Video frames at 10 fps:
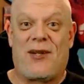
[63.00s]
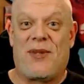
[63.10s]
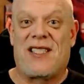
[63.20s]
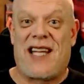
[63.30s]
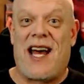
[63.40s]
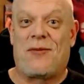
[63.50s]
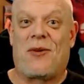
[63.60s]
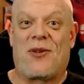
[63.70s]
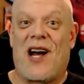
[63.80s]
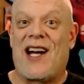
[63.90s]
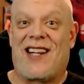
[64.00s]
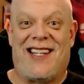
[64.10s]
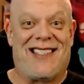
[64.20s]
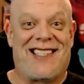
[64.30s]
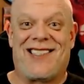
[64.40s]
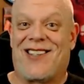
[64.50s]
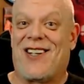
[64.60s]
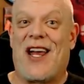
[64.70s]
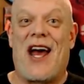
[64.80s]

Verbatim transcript: going to be sad when we're out of these. These are an